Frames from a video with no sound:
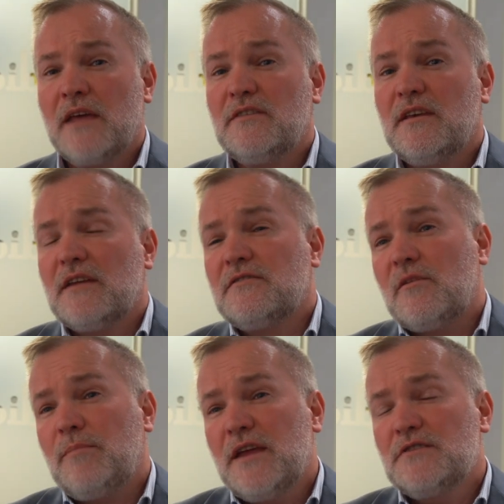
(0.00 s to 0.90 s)
as you get to
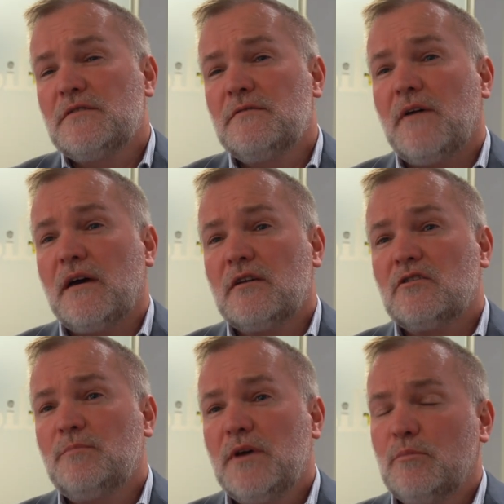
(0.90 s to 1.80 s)
the pension
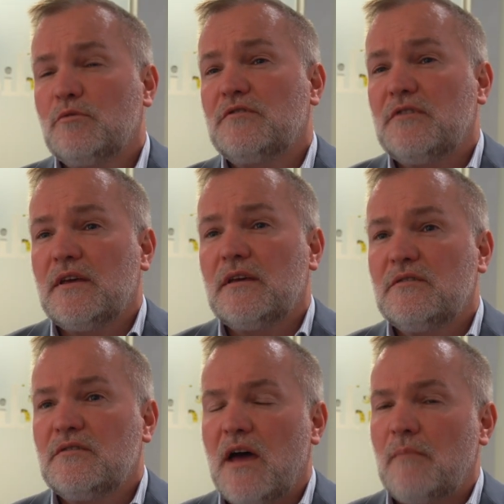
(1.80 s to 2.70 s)
phase, people's
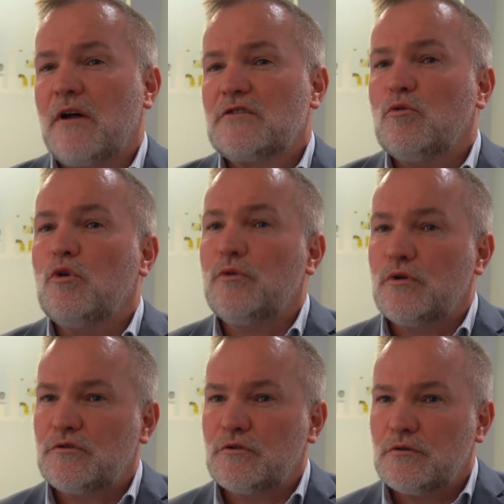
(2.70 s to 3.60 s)
needs are much more
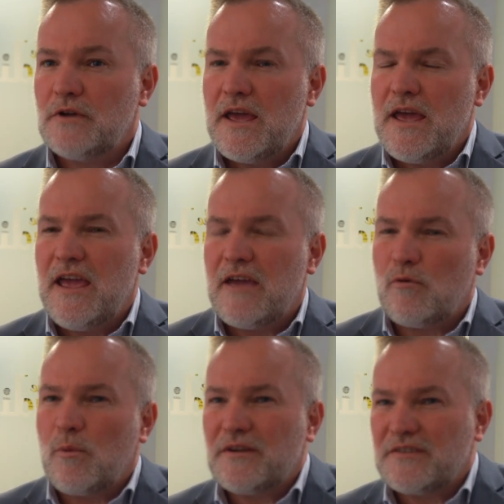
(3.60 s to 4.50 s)
personal.
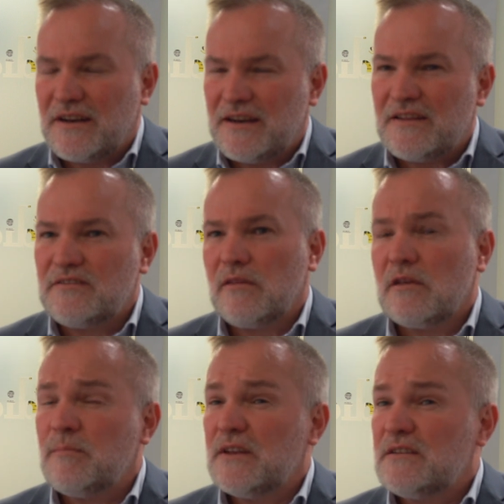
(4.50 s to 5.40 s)
Everyone's going to need
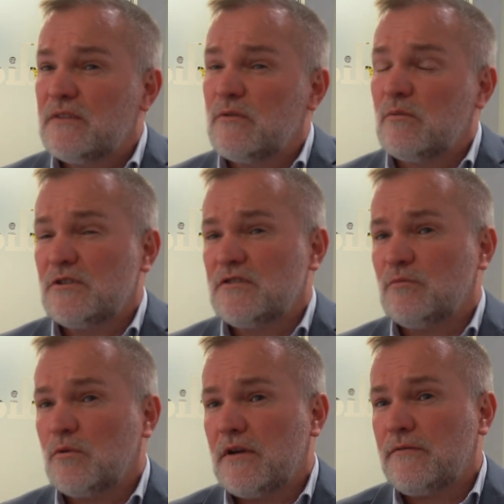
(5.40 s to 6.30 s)
something a bit different, which
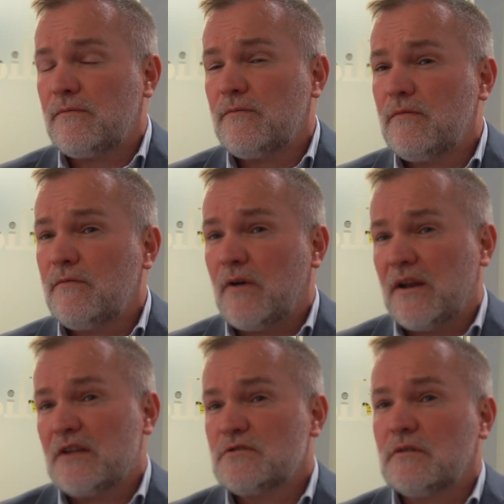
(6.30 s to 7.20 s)
is where
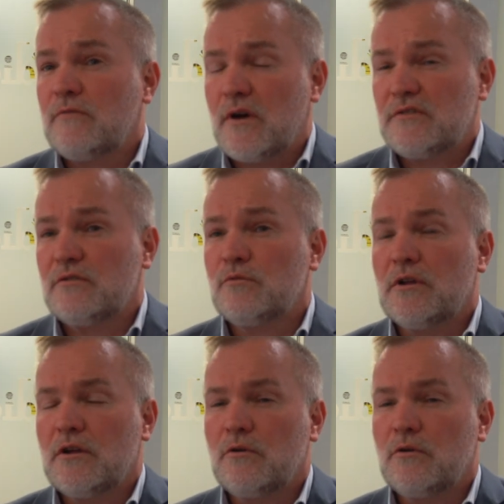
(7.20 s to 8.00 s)
financial advice is really